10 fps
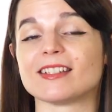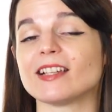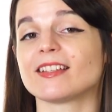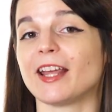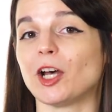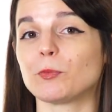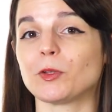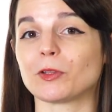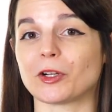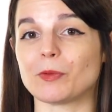doesn't help
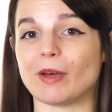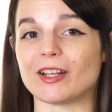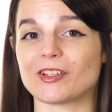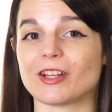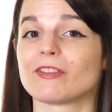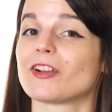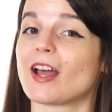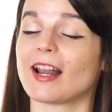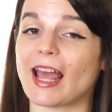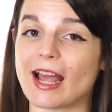you learn much if you're
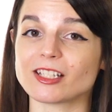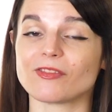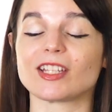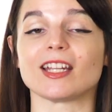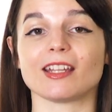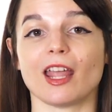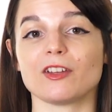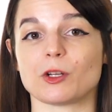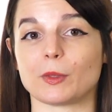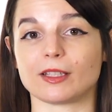not actively
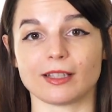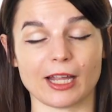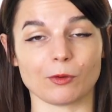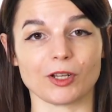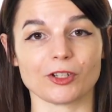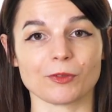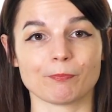engaging with the language.